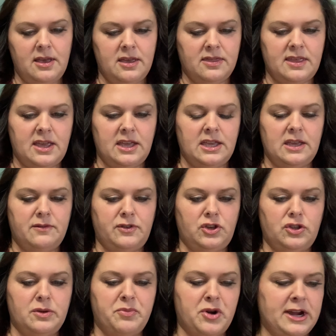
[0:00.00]
They give you the
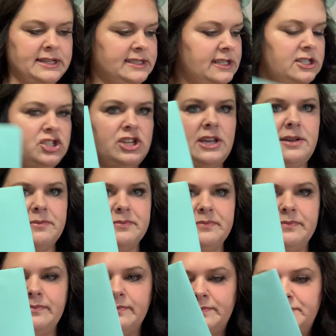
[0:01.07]
pricing sheet
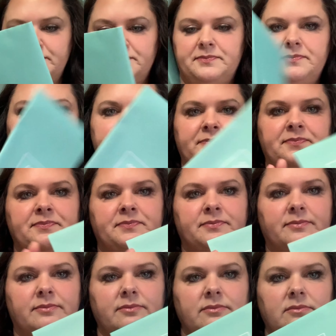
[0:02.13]

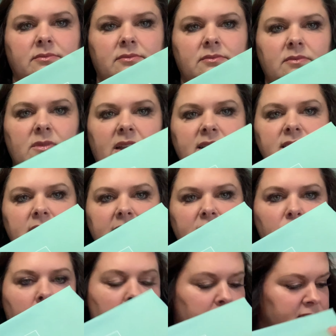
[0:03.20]
to let you know
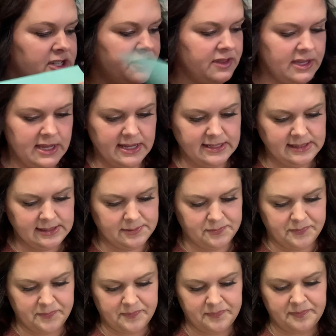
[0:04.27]
how much everything is.
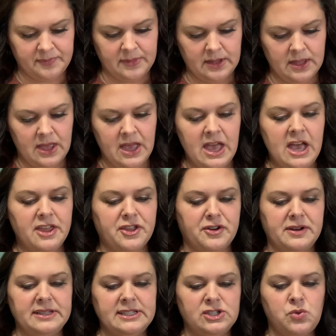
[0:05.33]
There
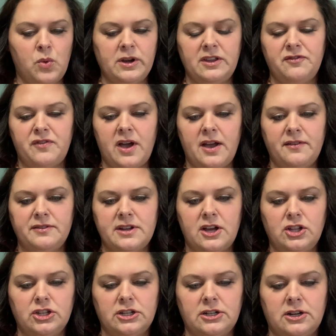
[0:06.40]
is a $25
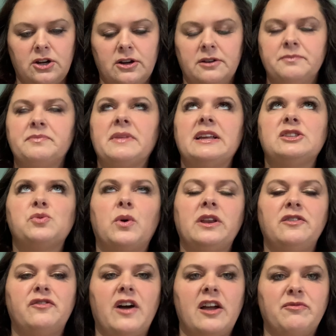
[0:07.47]
or
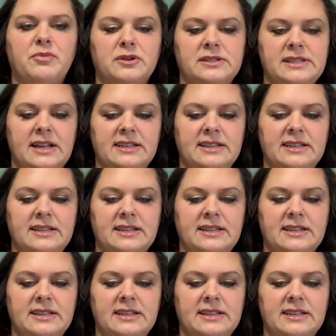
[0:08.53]
25%